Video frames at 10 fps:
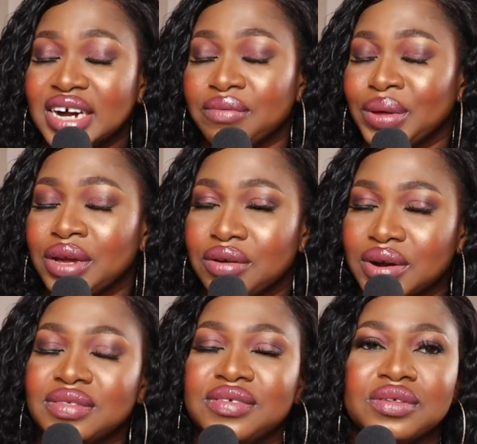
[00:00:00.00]
have been
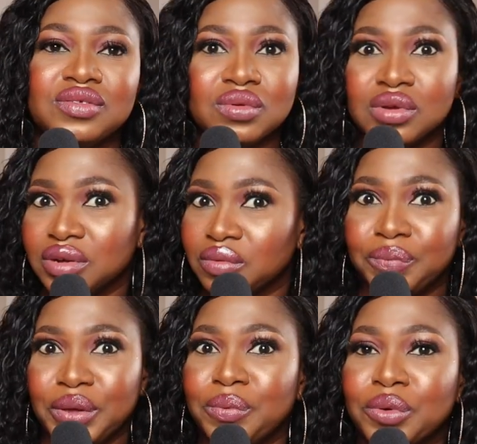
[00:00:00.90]
granting to a lot
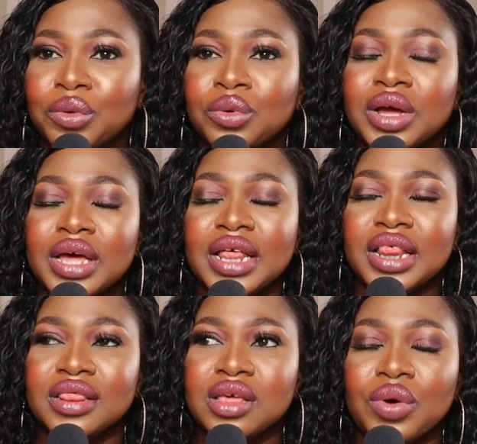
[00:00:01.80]
of people,
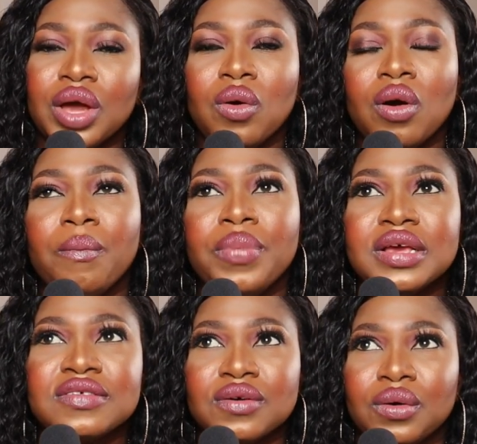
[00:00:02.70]
they were all
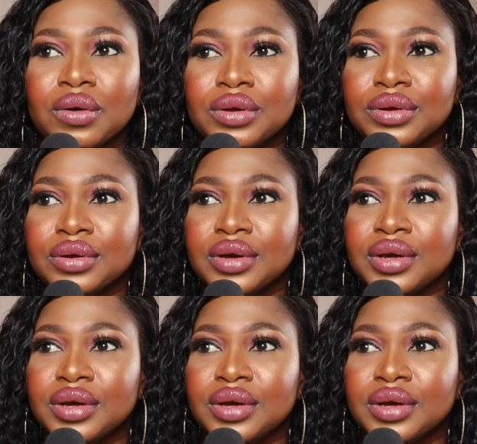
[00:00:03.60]
based on,